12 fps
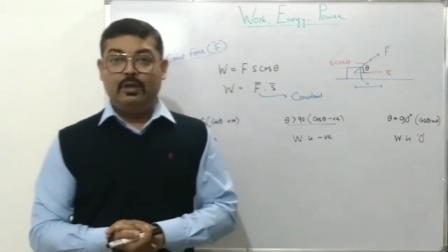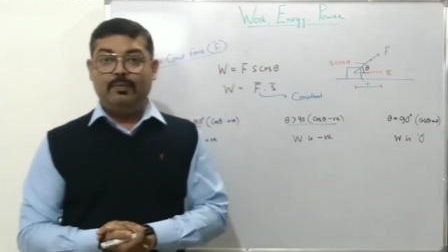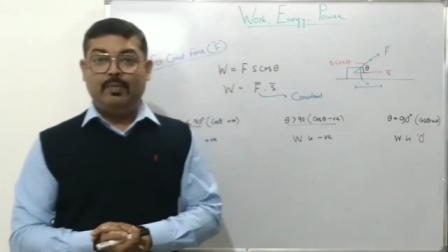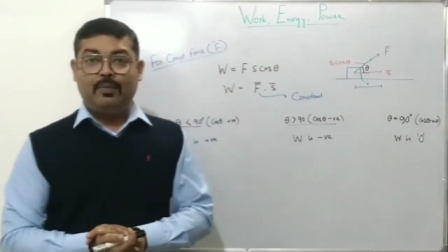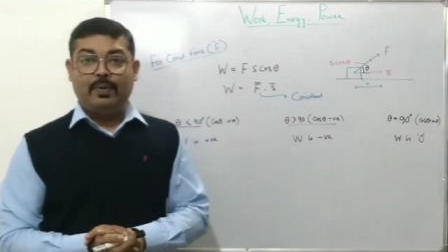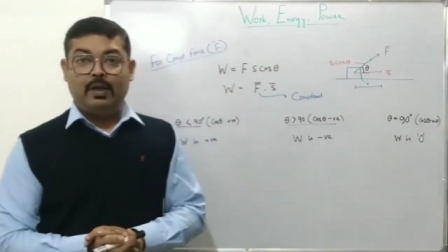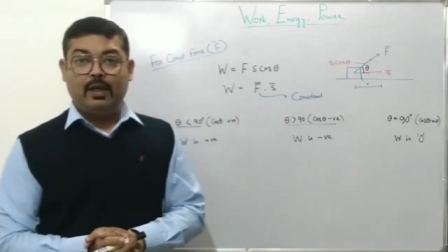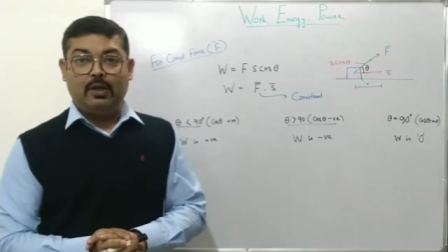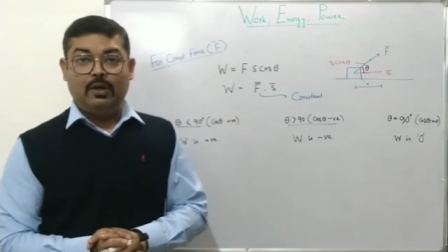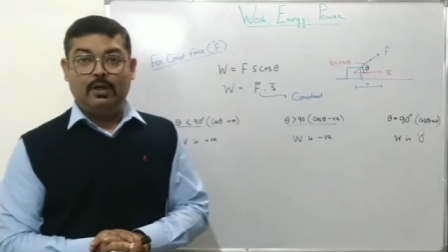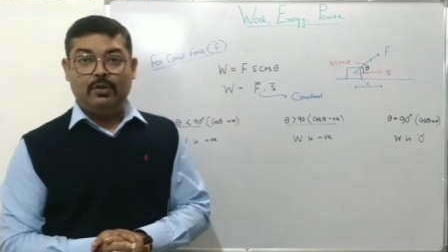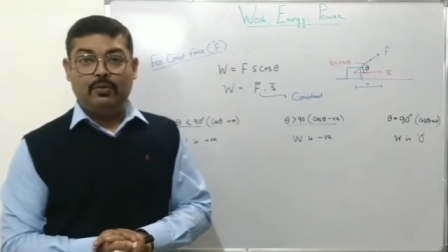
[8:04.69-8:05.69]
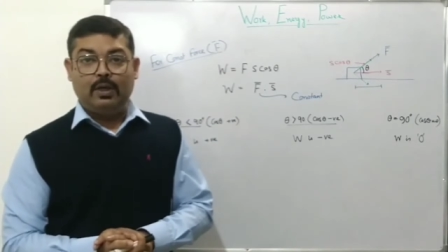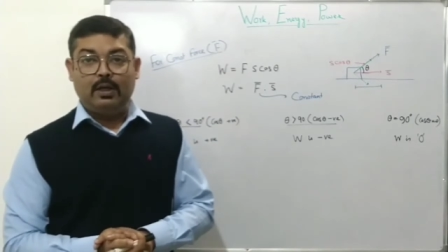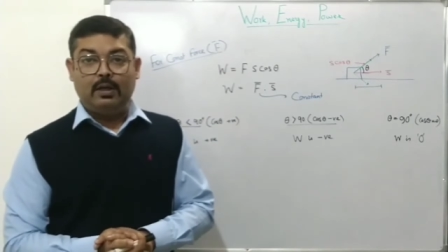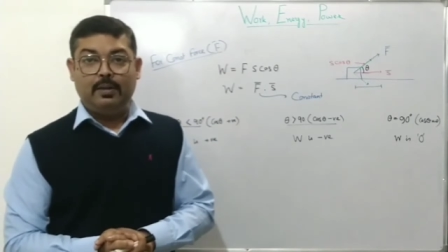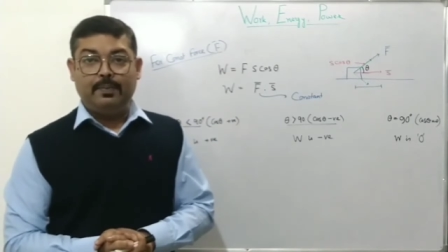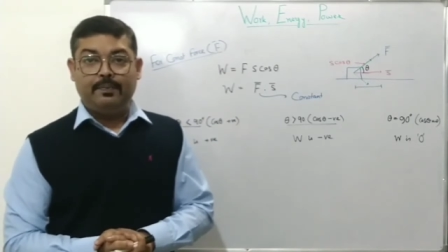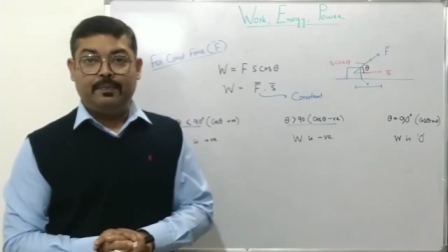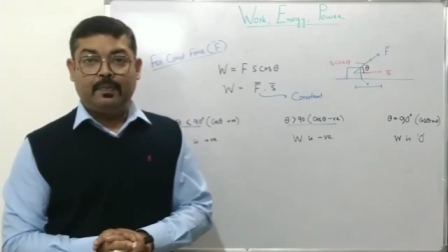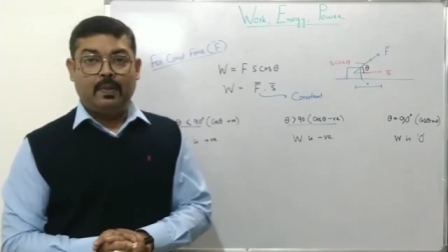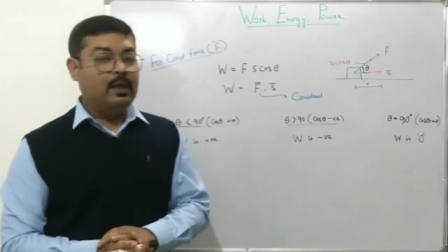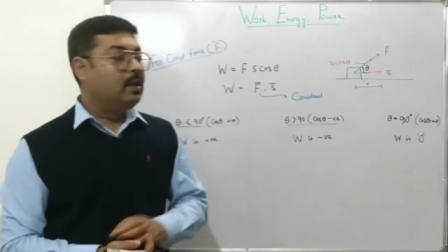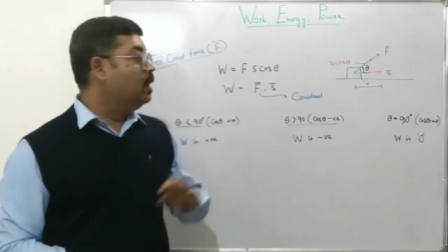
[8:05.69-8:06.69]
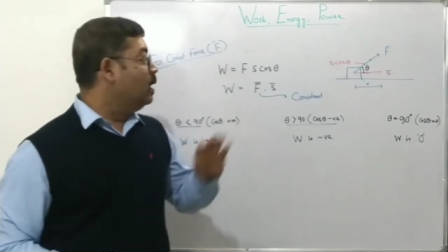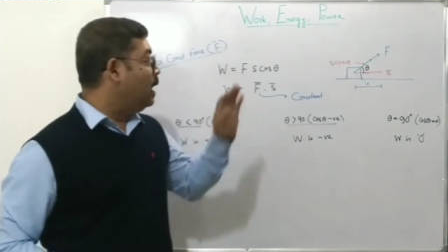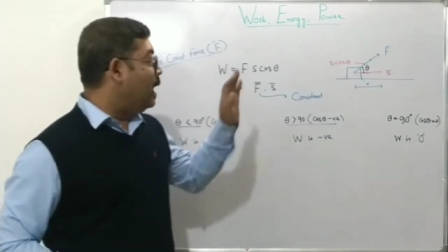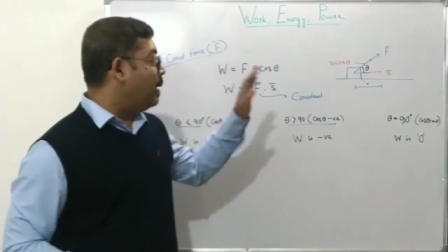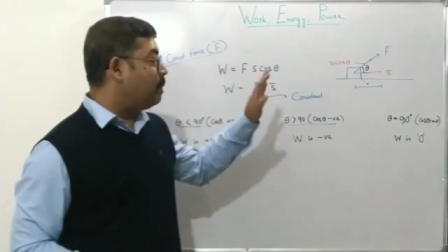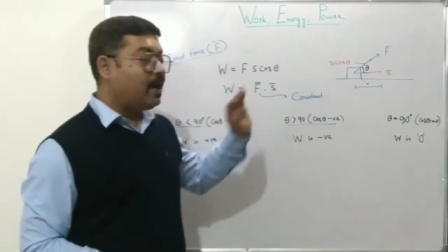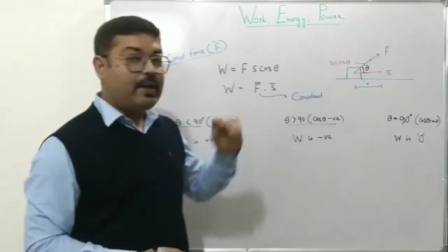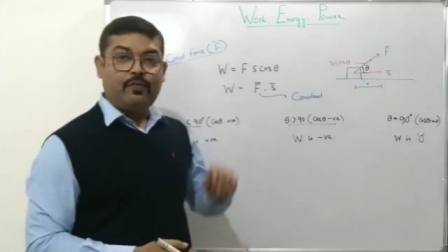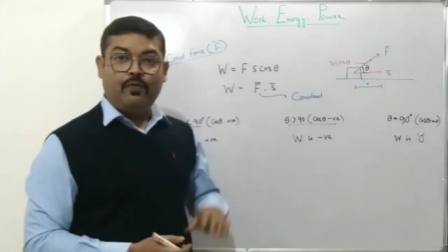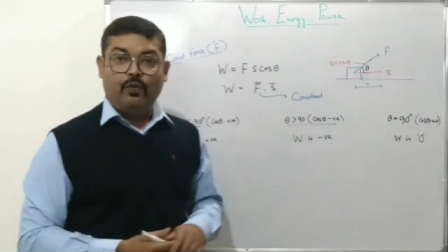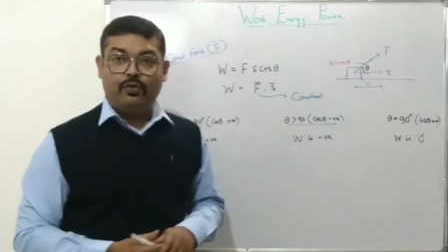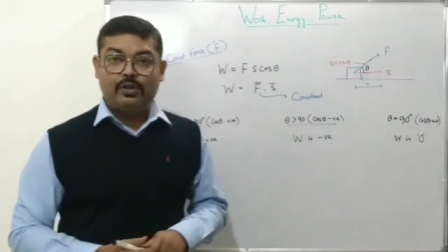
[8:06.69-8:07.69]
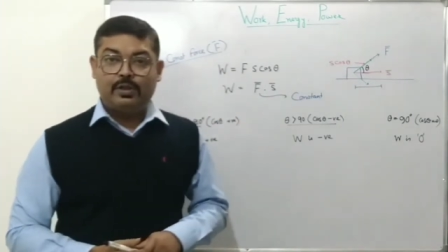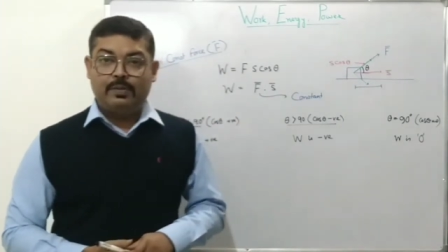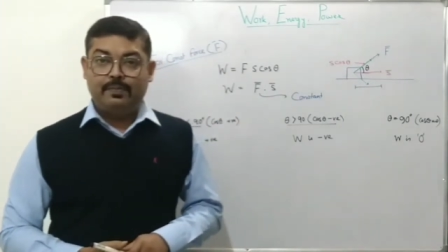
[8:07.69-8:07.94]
perpendicular to the applied force.